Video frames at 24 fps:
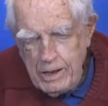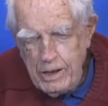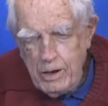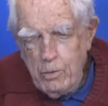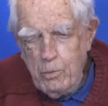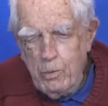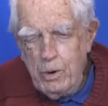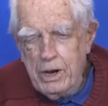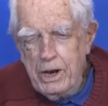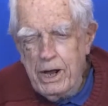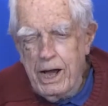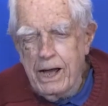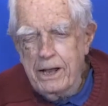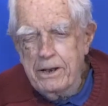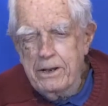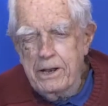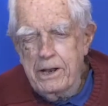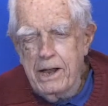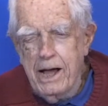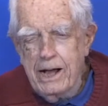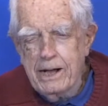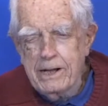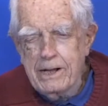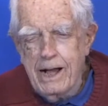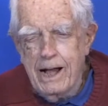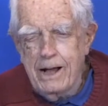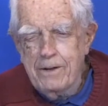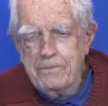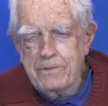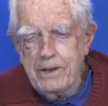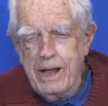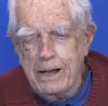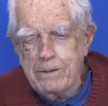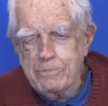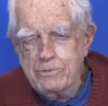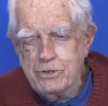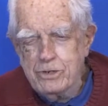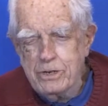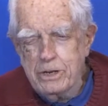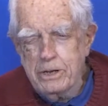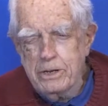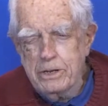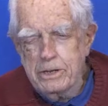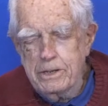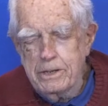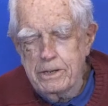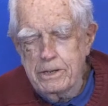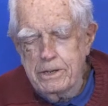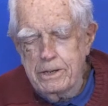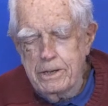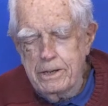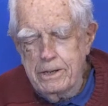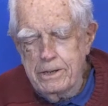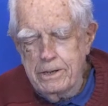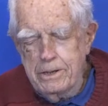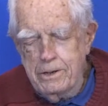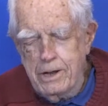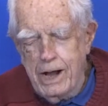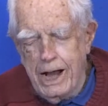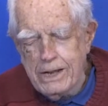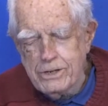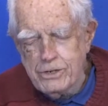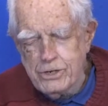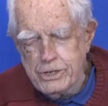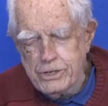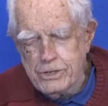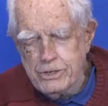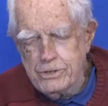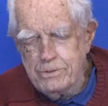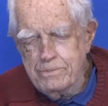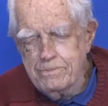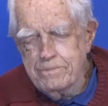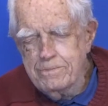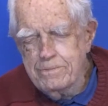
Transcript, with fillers: went on to knock off top-seeded Dodgers.